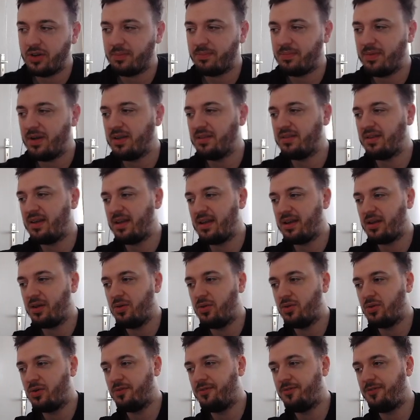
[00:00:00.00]
Might and
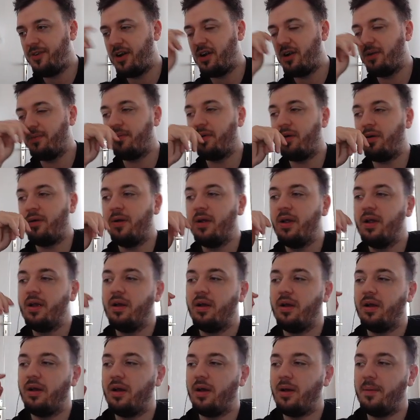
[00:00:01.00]
Cloak of Firemaw.
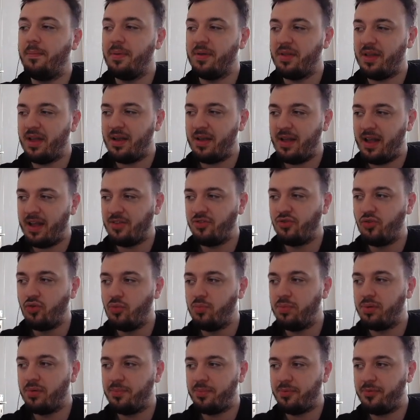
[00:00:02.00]
But I do
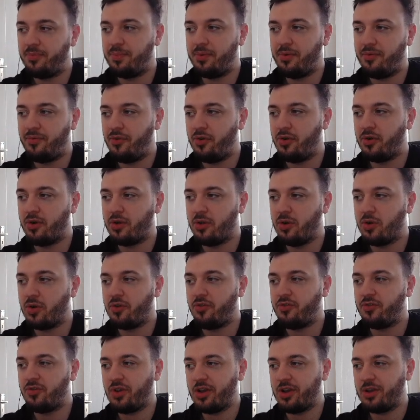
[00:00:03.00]
prefer Cloak
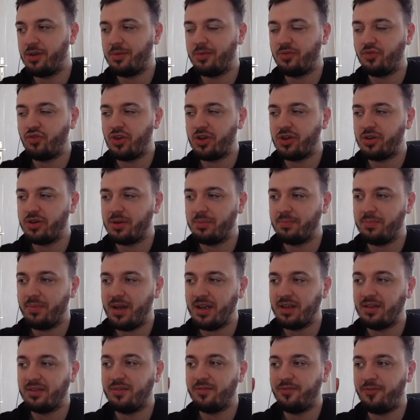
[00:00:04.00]
of Draconic
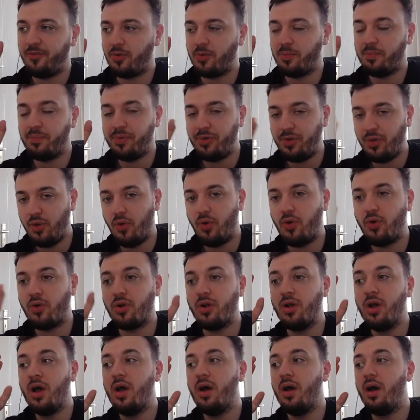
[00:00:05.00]
Might for
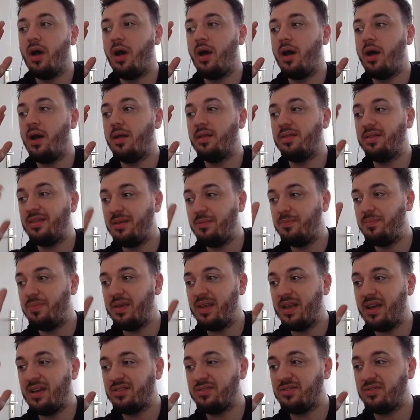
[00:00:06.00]
pure
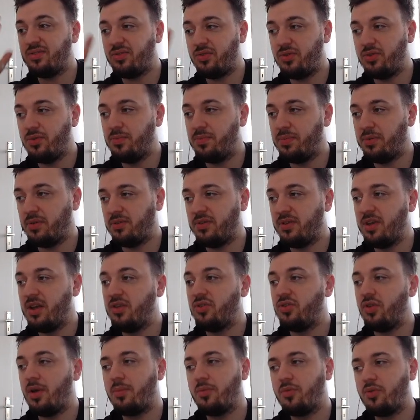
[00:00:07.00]
DPS throughput.
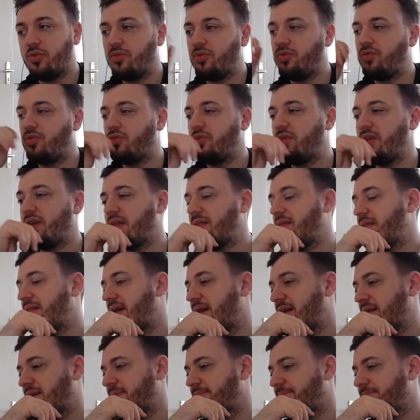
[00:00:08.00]
So I'm going to get that.